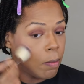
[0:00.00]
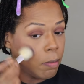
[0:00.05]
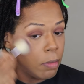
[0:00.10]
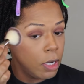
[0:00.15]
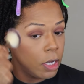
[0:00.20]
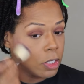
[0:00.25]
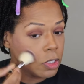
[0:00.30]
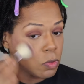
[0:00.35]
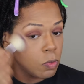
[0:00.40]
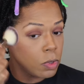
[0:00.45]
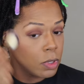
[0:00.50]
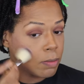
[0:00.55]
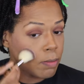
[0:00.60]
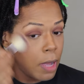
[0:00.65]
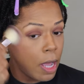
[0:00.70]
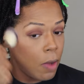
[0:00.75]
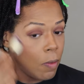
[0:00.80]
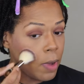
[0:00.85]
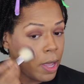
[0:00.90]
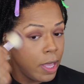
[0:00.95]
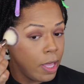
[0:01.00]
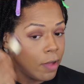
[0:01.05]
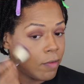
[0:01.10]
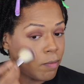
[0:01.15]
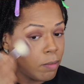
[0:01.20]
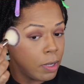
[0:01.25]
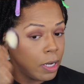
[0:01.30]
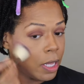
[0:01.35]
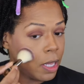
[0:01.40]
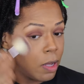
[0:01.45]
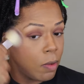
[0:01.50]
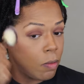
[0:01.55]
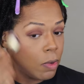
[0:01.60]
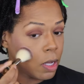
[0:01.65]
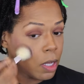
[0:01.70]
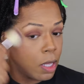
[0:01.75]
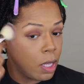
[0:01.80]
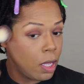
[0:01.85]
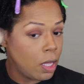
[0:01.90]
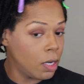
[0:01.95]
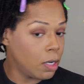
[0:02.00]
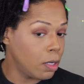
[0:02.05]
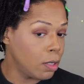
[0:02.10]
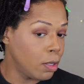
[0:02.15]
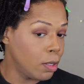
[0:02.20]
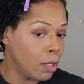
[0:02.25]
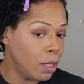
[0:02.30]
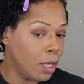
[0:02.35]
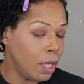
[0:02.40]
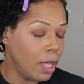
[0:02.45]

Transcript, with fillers: blush was my way of playing with color.